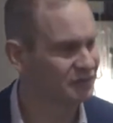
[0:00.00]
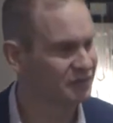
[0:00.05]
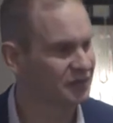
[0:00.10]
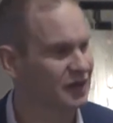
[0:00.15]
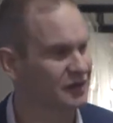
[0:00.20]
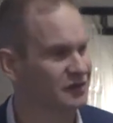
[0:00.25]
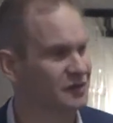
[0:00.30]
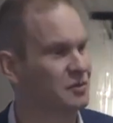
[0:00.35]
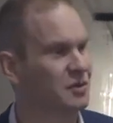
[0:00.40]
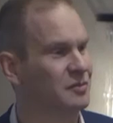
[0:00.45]
us.
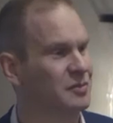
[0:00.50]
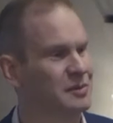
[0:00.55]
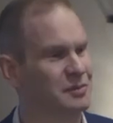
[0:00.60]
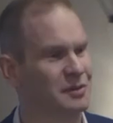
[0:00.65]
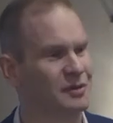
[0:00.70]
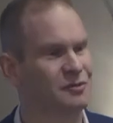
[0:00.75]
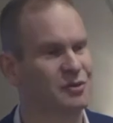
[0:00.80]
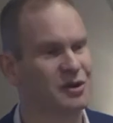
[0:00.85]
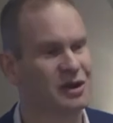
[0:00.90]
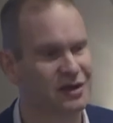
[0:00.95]
Actually, what
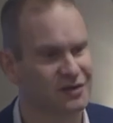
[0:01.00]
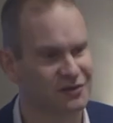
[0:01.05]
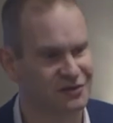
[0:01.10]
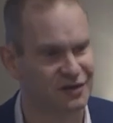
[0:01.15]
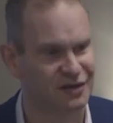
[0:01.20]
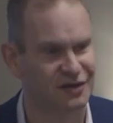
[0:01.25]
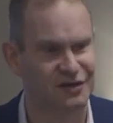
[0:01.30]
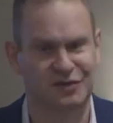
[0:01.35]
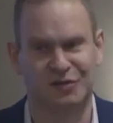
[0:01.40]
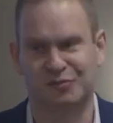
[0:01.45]
people are really
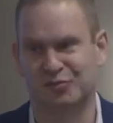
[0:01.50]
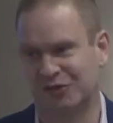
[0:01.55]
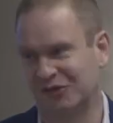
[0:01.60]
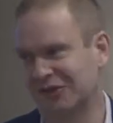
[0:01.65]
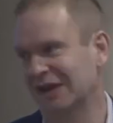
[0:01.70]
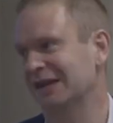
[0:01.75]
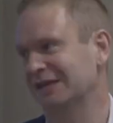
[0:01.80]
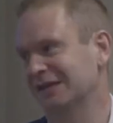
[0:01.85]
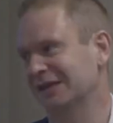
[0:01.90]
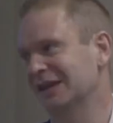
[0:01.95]
interested in is
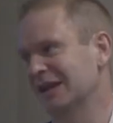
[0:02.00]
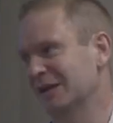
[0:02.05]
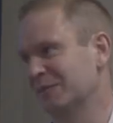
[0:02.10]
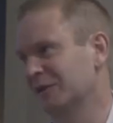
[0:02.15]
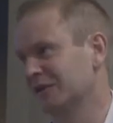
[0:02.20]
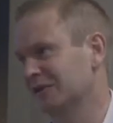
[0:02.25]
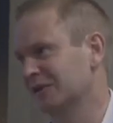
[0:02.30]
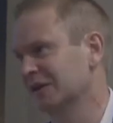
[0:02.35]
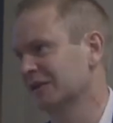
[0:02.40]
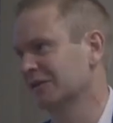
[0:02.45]
protecting their
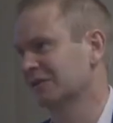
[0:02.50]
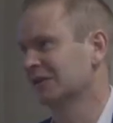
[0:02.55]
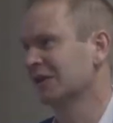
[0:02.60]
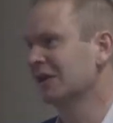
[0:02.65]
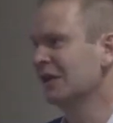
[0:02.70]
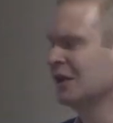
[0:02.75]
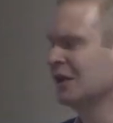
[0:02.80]
business.